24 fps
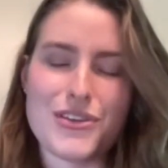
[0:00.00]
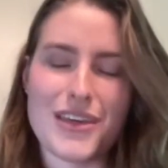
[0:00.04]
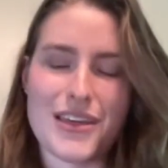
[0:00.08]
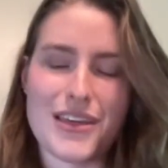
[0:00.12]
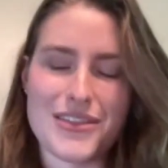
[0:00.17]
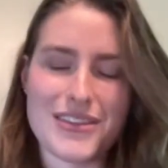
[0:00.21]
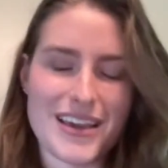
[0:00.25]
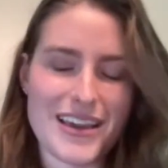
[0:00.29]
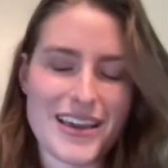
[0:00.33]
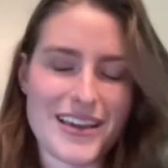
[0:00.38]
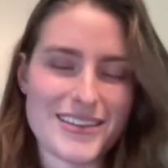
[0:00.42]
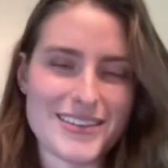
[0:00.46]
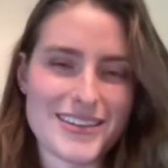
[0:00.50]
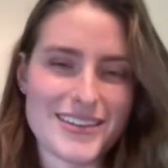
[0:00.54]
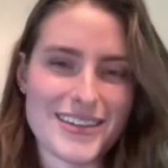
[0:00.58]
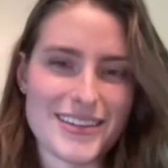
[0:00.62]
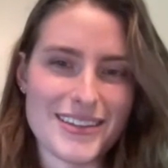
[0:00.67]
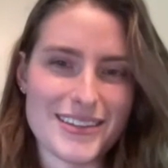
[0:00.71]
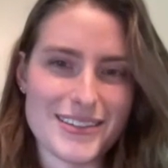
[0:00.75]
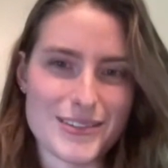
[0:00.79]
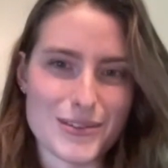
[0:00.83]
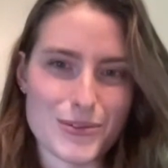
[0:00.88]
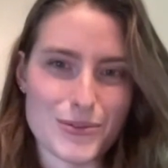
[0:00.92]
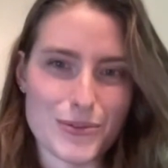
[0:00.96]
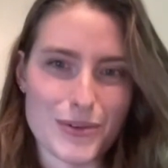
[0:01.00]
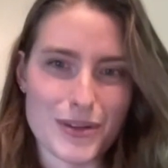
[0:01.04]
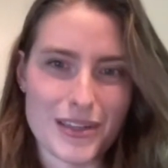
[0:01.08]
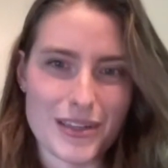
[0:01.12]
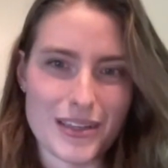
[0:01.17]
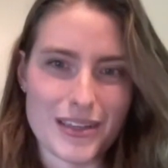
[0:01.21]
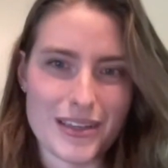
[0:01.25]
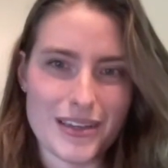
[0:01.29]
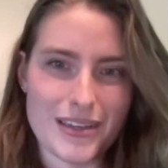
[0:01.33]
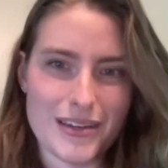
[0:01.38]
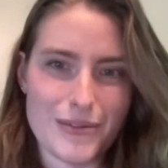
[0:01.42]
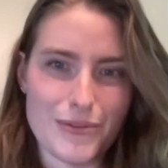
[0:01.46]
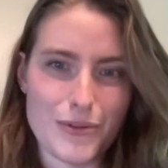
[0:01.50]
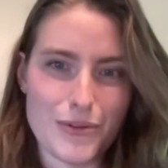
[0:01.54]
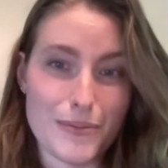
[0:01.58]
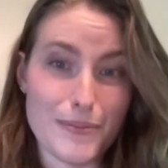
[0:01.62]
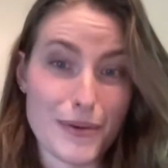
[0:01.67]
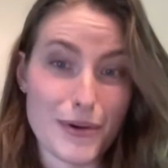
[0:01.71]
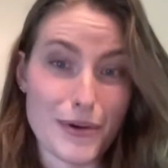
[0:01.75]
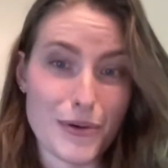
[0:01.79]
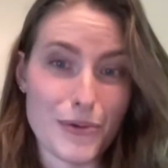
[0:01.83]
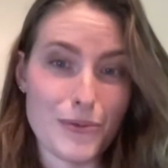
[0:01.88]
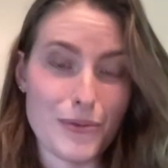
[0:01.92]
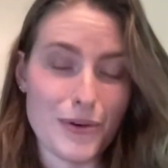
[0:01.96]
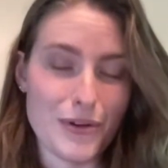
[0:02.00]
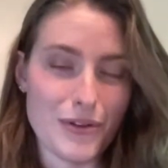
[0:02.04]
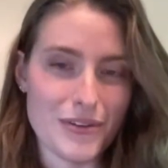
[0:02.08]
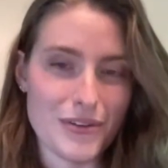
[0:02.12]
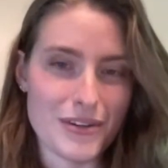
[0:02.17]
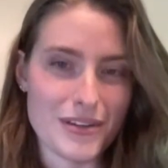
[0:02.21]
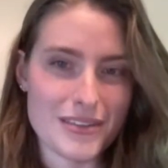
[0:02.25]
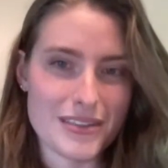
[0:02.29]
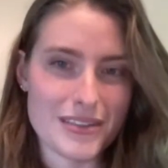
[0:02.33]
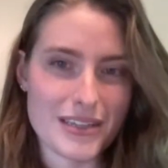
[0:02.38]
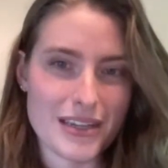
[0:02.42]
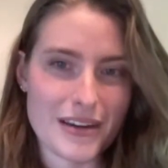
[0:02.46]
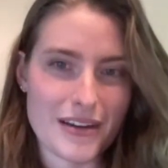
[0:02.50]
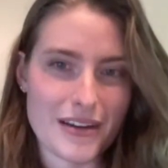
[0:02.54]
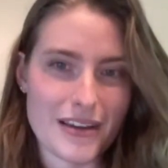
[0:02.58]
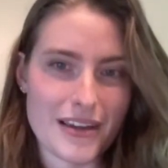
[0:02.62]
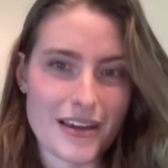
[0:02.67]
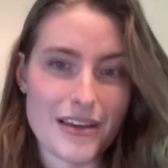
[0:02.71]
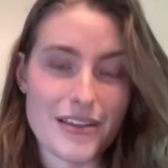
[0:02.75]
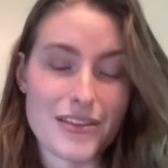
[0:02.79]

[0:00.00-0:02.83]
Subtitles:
that the AT is a really remote wilderness area,